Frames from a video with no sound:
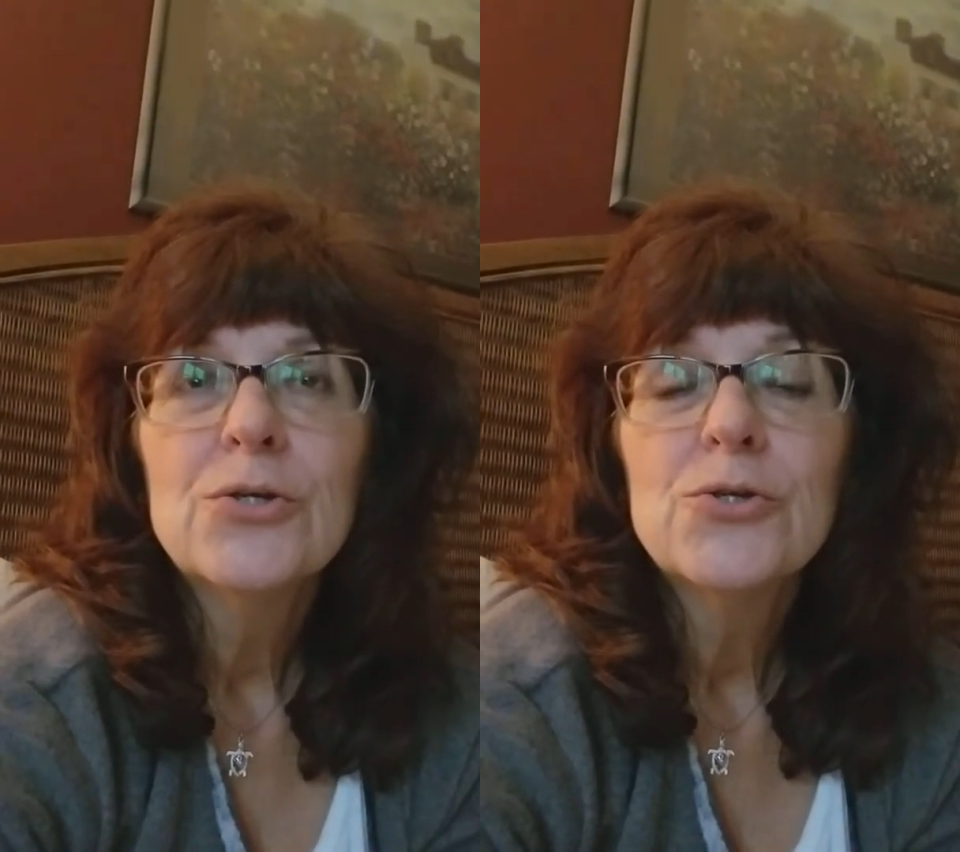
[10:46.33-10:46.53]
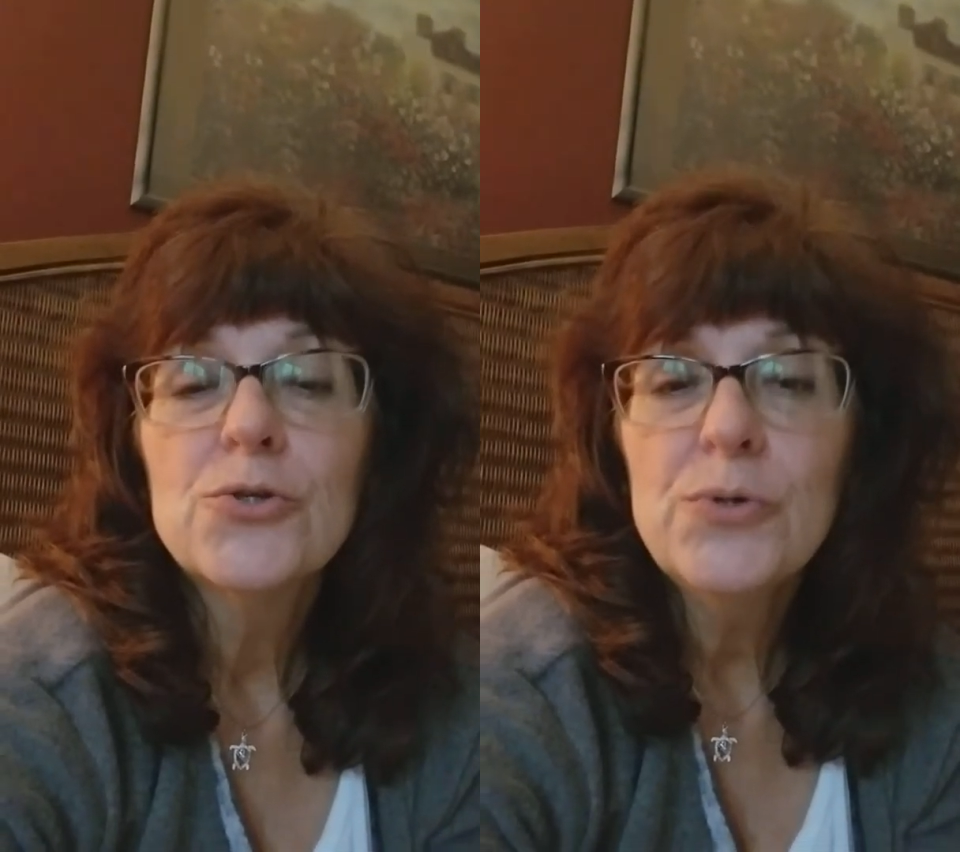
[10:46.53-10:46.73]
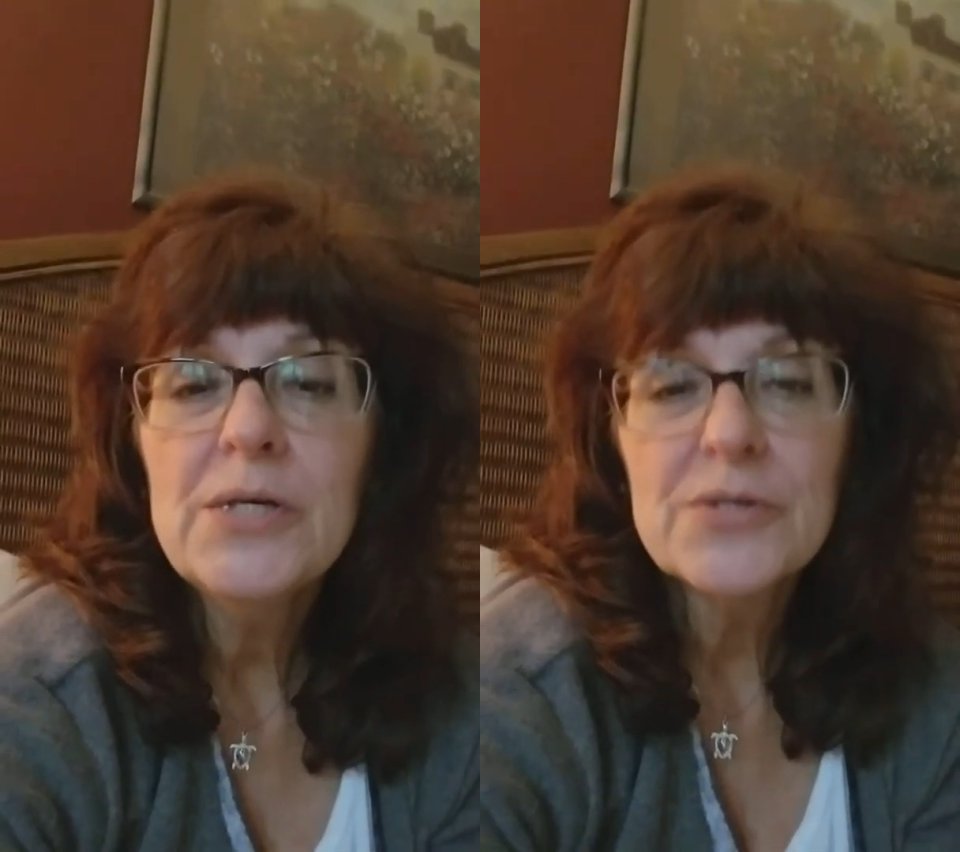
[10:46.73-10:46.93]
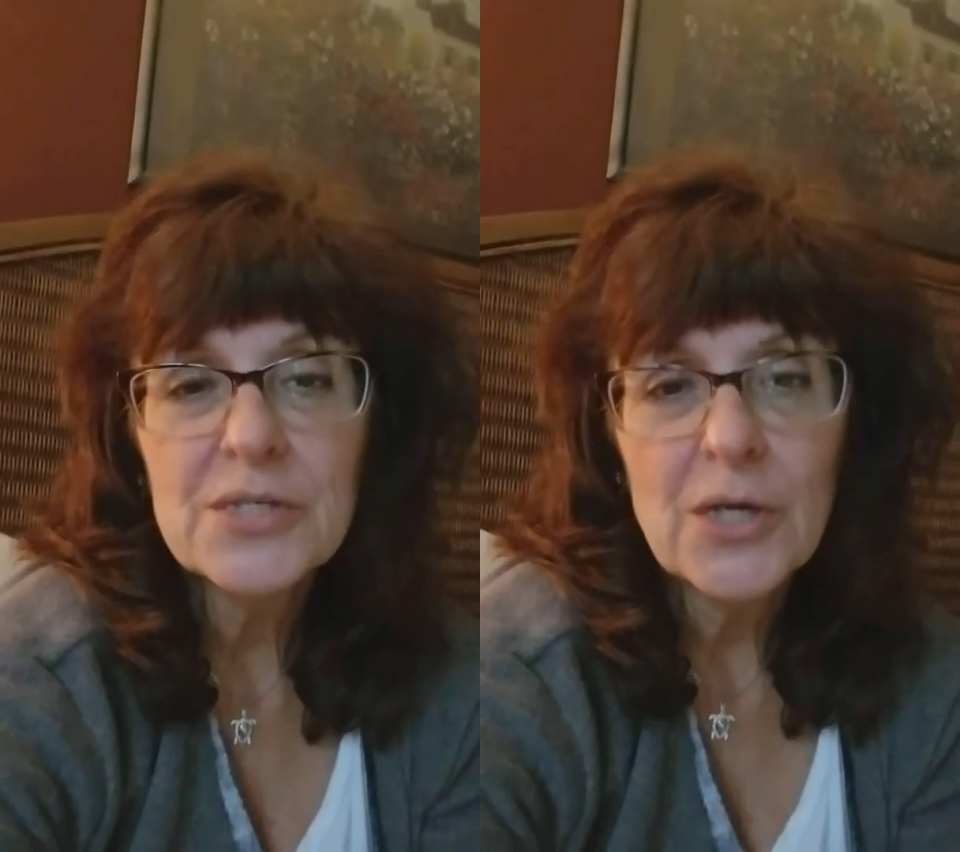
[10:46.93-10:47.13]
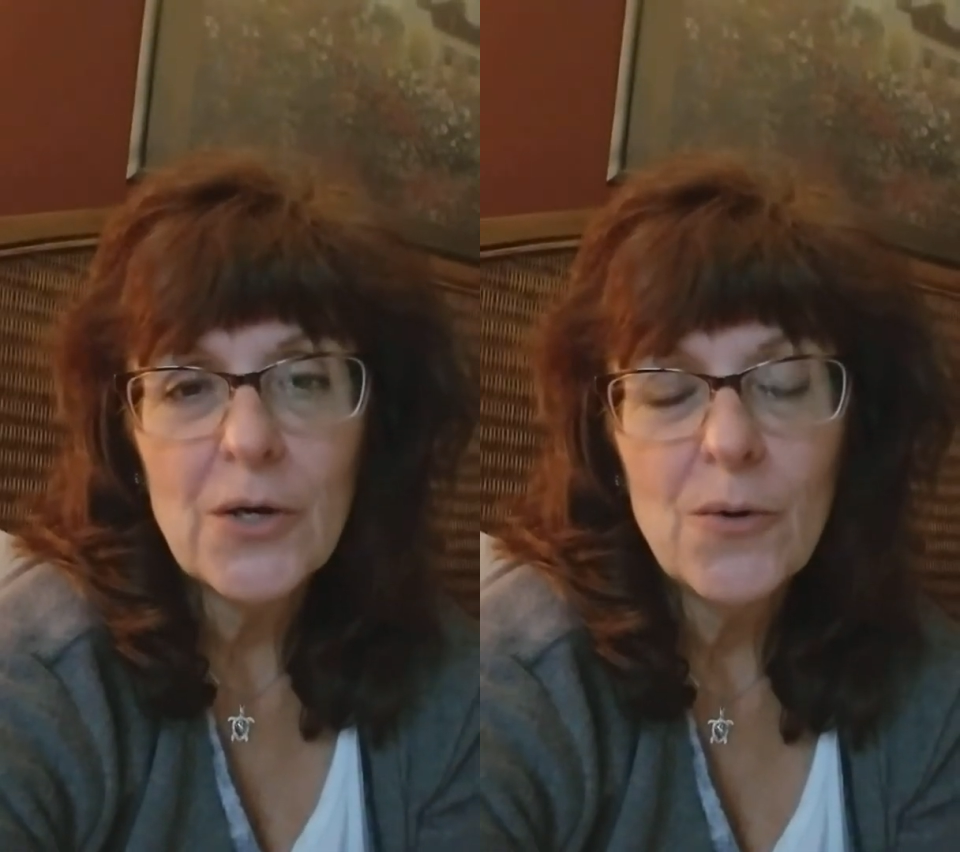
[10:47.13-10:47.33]
Two years
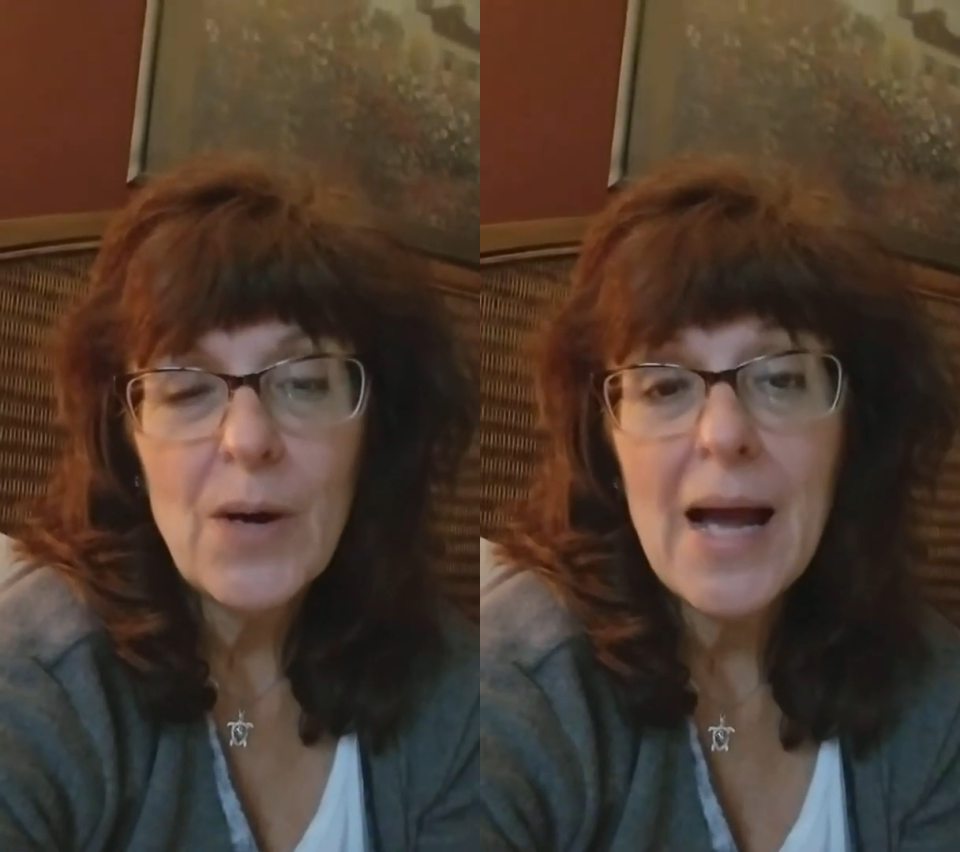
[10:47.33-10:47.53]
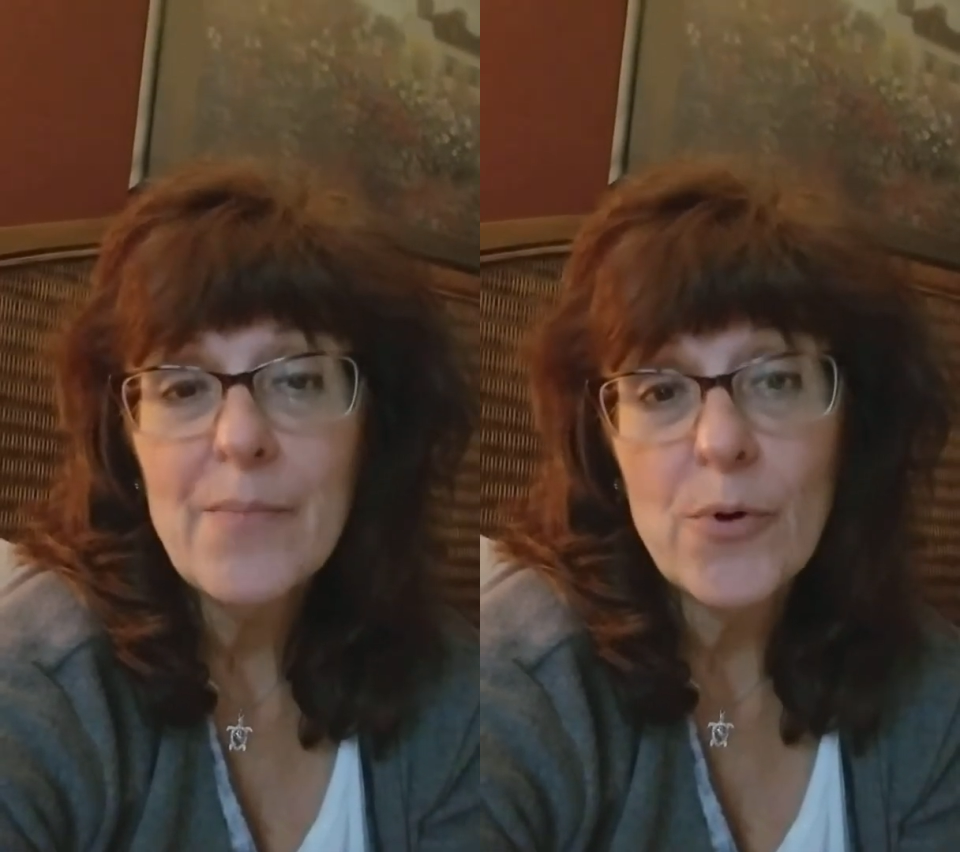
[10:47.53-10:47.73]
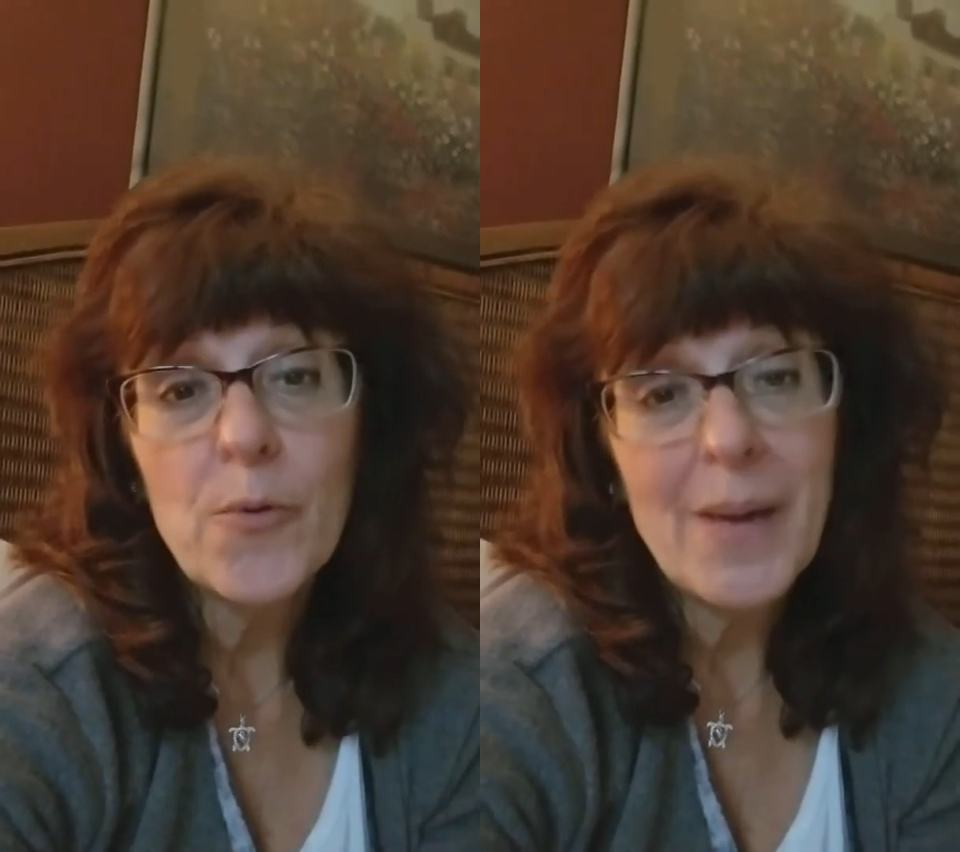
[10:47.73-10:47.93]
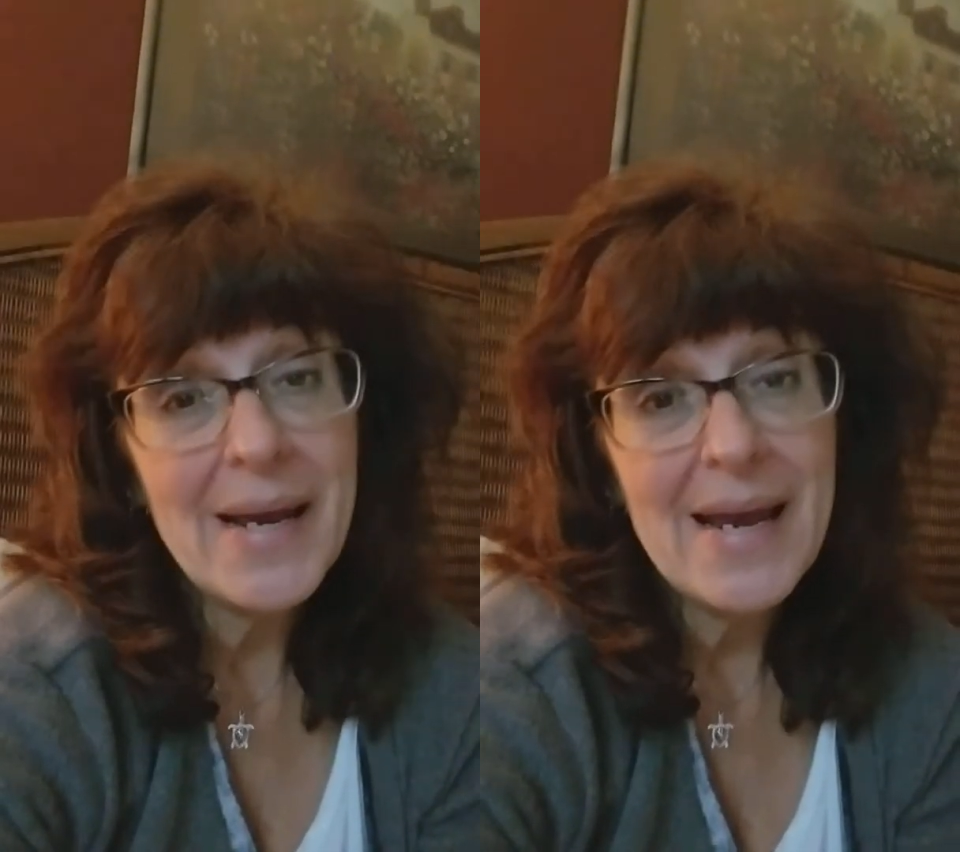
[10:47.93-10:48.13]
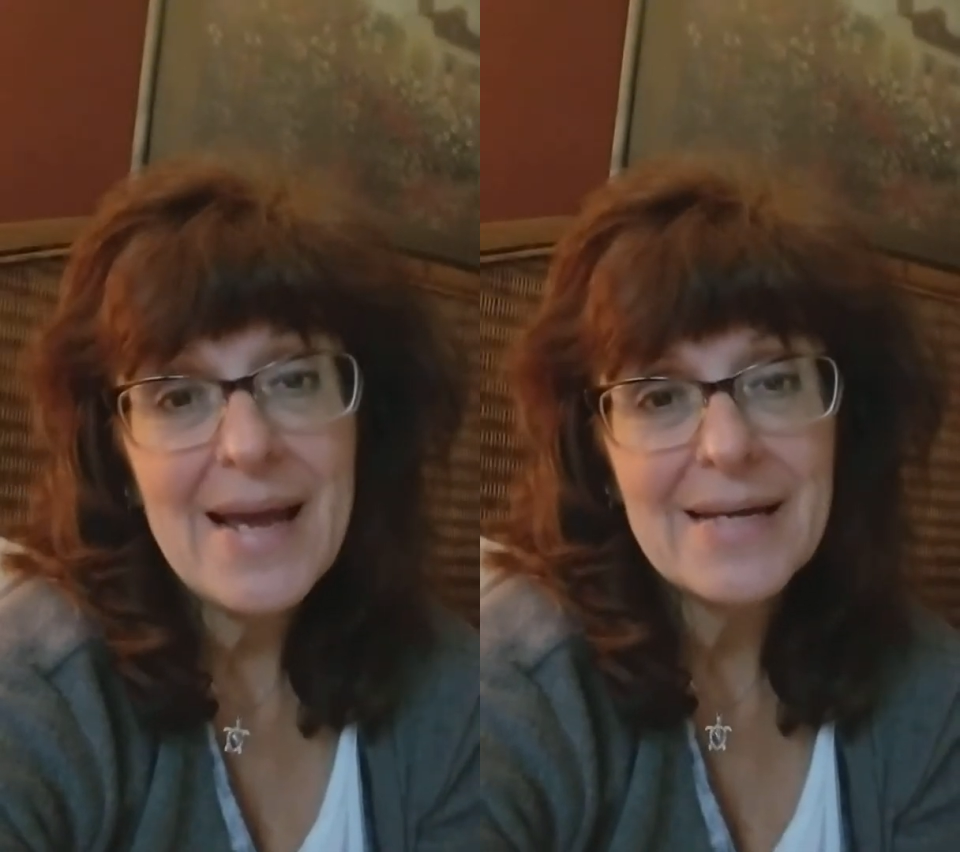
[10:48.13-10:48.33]
ago, I broke my
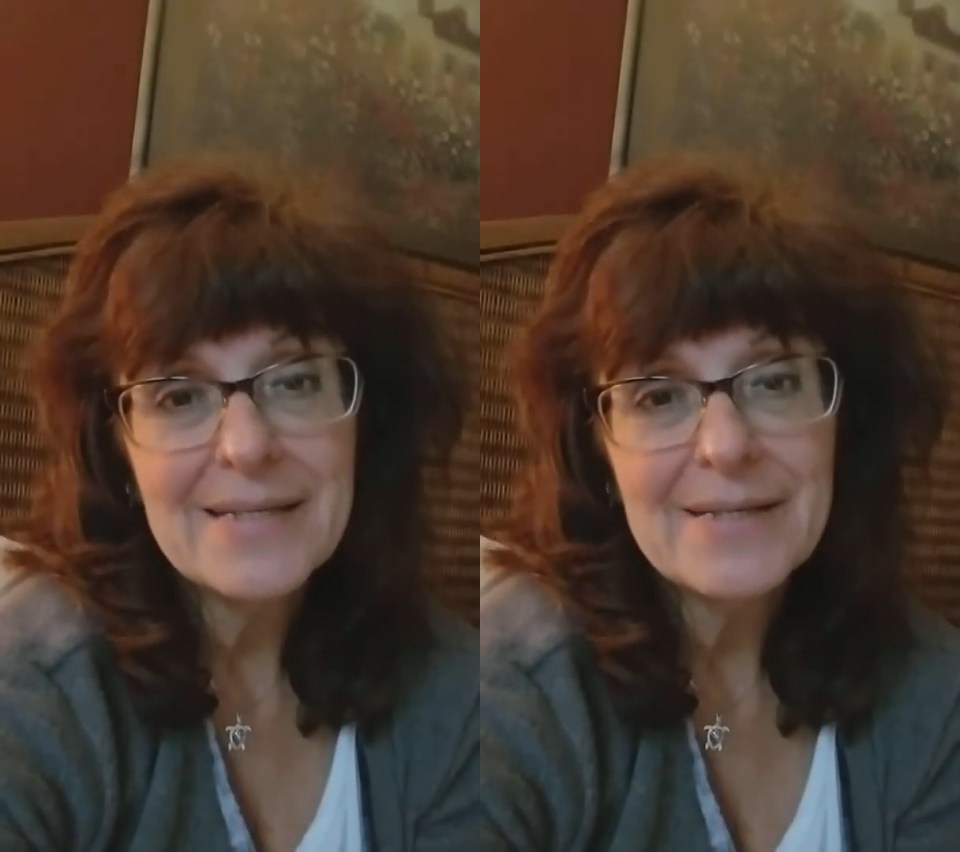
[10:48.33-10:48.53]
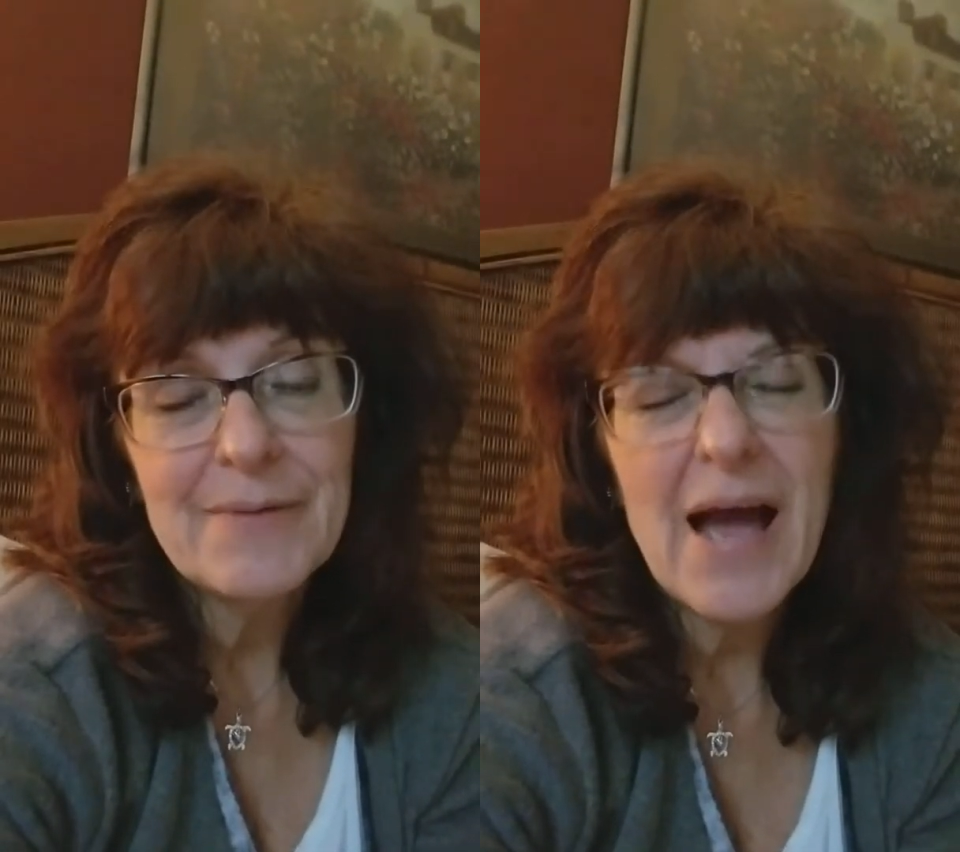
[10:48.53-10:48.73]
hand.